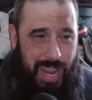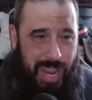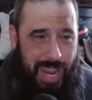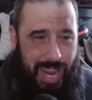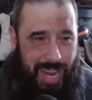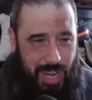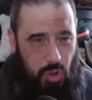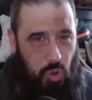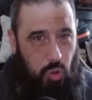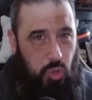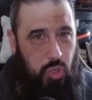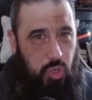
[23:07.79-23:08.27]

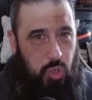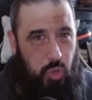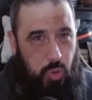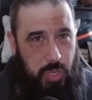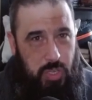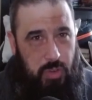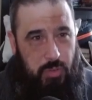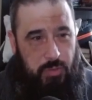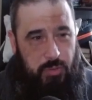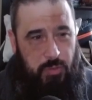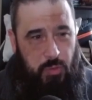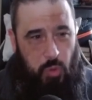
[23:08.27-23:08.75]
he also
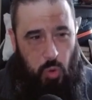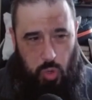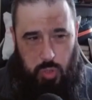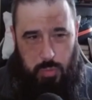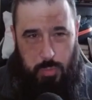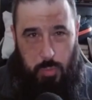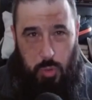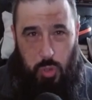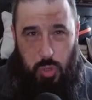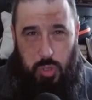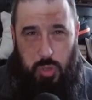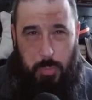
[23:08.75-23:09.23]
is a force
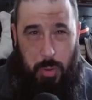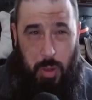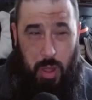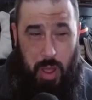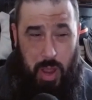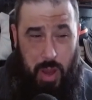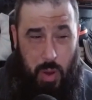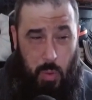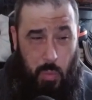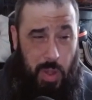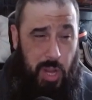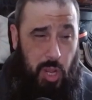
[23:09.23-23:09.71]

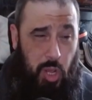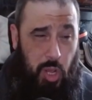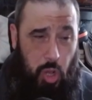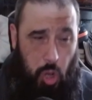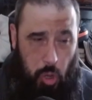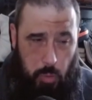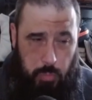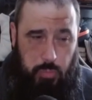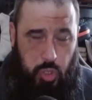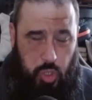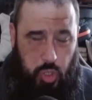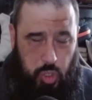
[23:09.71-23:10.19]
multiplier when it
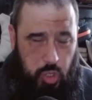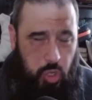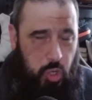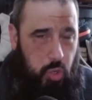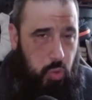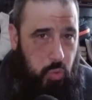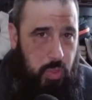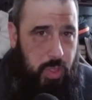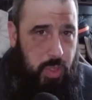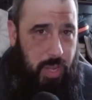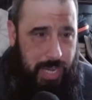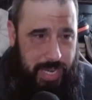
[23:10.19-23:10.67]
comes
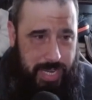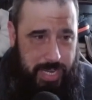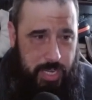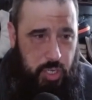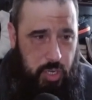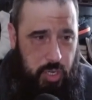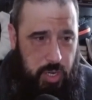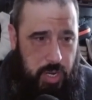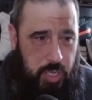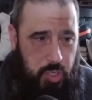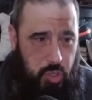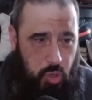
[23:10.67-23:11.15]
to the
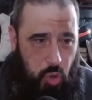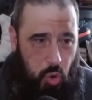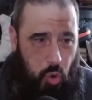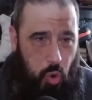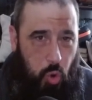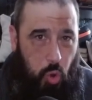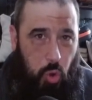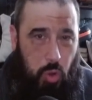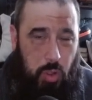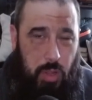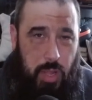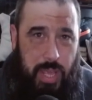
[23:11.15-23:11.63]
Legion as a
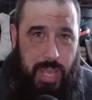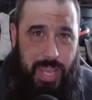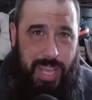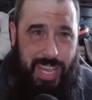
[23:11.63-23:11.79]
whole.